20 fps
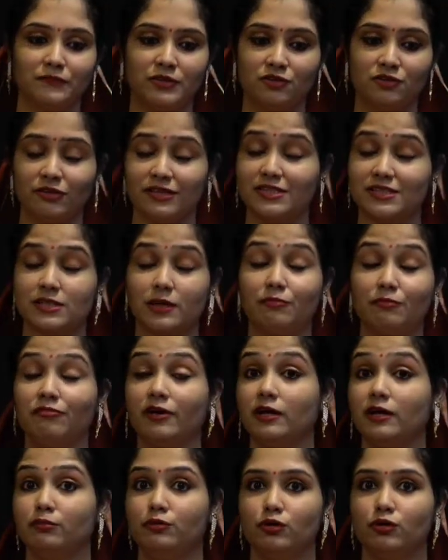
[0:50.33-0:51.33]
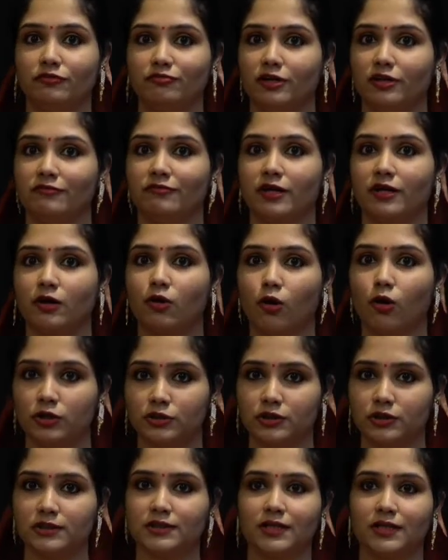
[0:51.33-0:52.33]
dressed up very beautifully, very
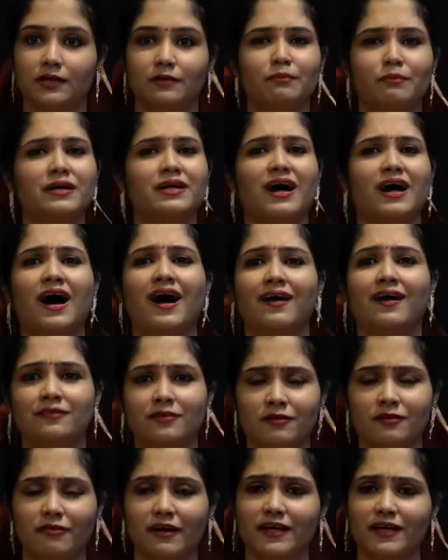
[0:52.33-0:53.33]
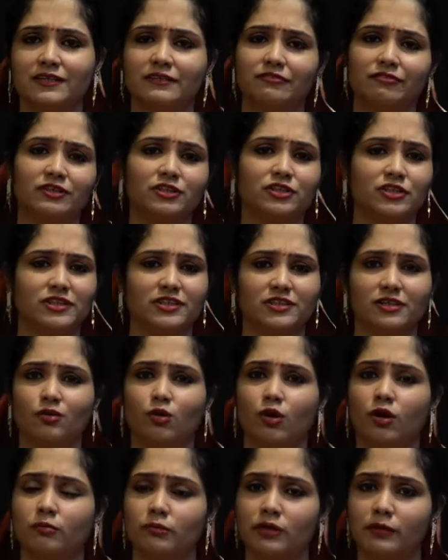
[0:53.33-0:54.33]
gorgeously. But otherwise, if it's just a
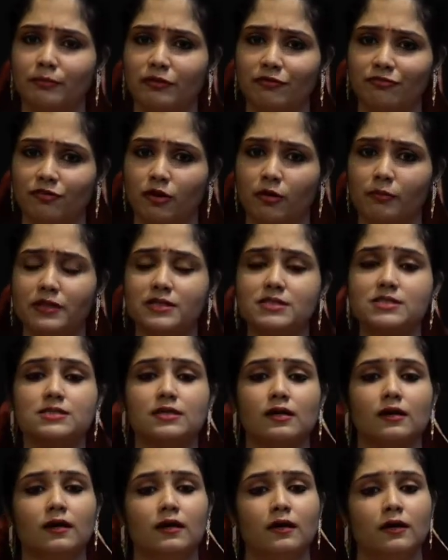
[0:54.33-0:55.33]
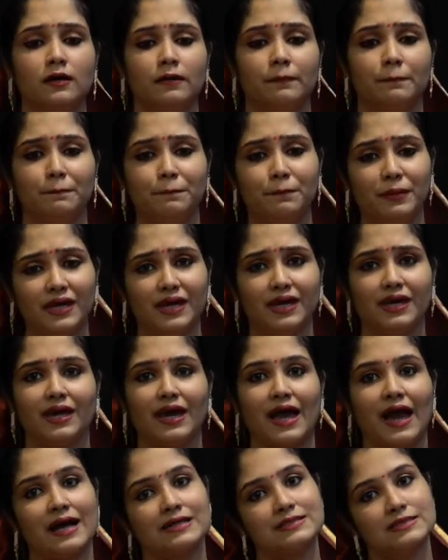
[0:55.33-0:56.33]
normal performance,
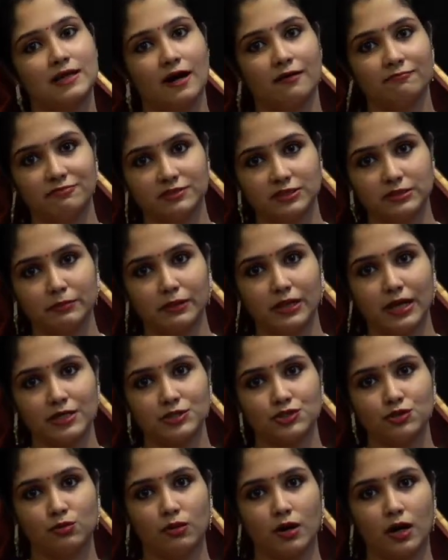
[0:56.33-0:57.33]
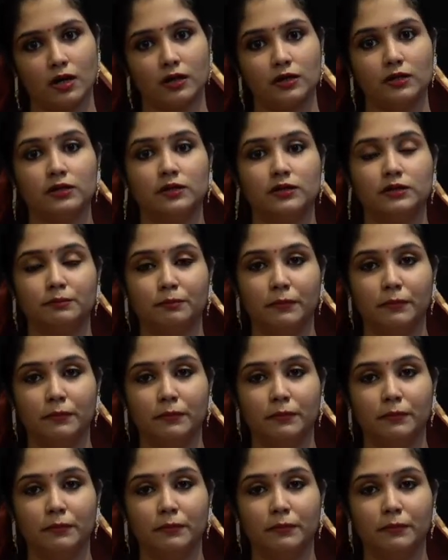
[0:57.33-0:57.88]
be as comfortable as you are.